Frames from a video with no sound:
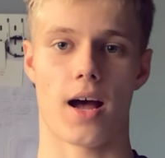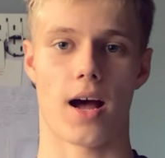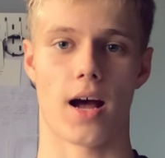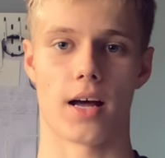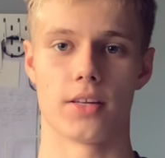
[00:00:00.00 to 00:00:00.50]

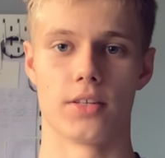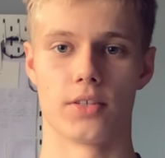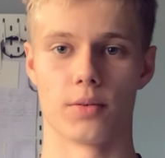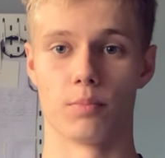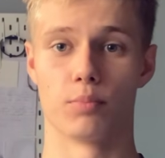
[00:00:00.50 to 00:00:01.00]

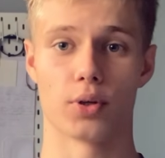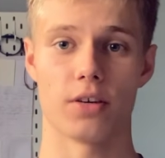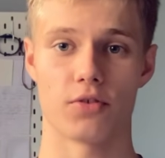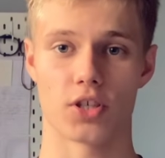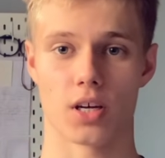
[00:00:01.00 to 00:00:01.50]
and
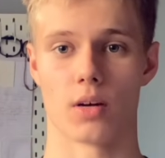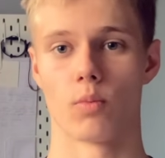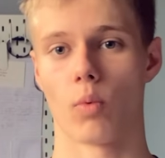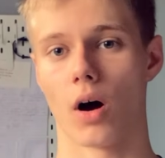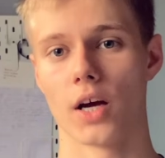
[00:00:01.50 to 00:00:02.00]
briefs
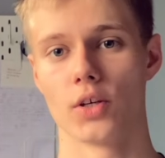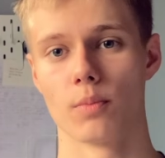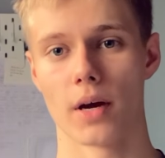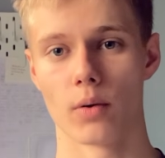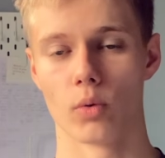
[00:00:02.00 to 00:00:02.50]
and why you
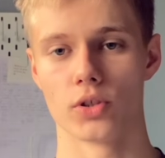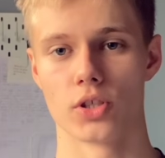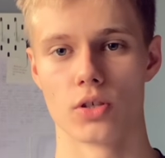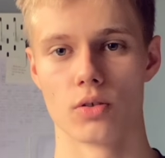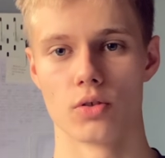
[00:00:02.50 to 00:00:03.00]
may want
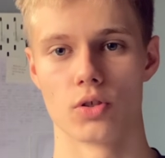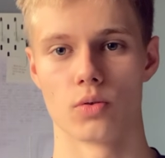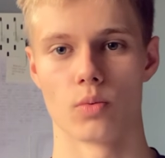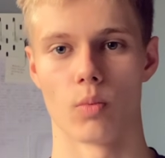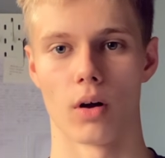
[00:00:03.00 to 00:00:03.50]
to
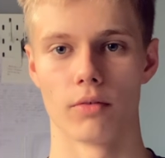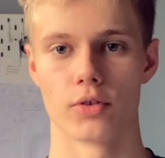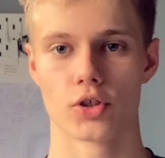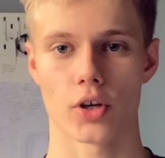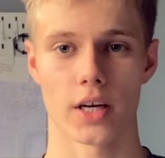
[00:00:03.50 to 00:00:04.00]
use one
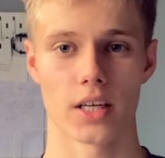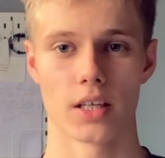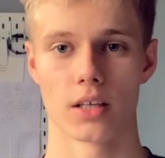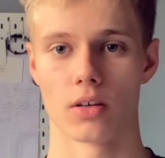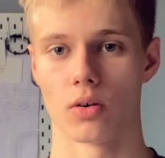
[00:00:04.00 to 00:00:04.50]
for
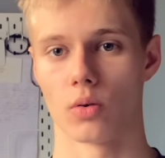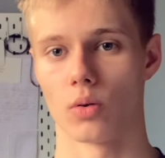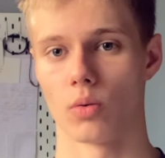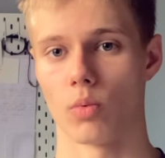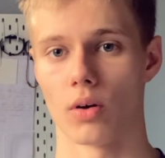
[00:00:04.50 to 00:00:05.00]
training
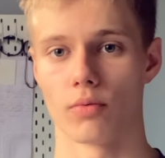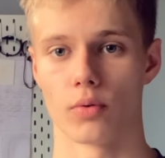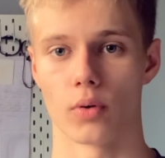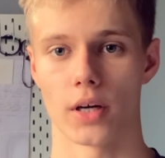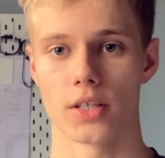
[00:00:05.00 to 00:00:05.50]
or one
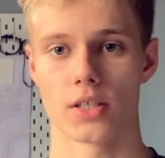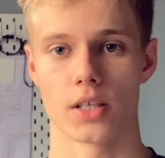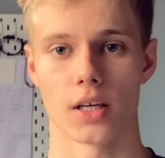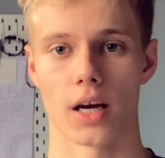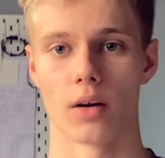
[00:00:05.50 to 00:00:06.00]
for
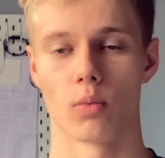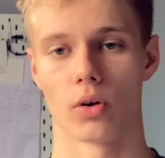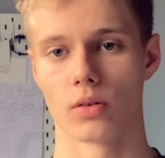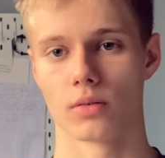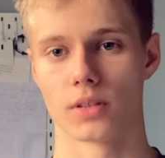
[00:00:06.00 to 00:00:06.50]
racing and
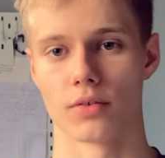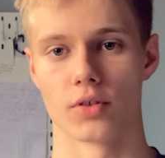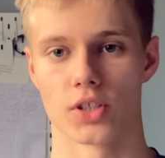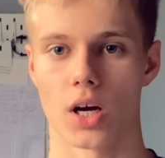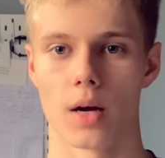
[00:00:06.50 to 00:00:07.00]
what
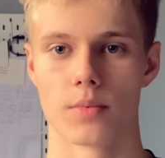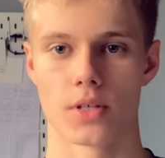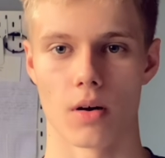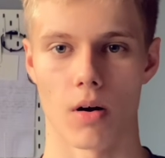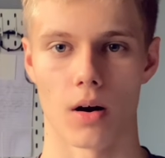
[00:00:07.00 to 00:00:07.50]
different types
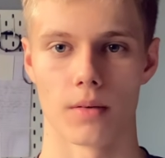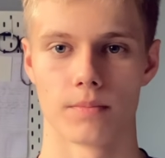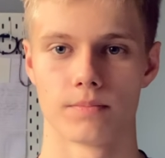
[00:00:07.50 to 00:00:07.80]
there are.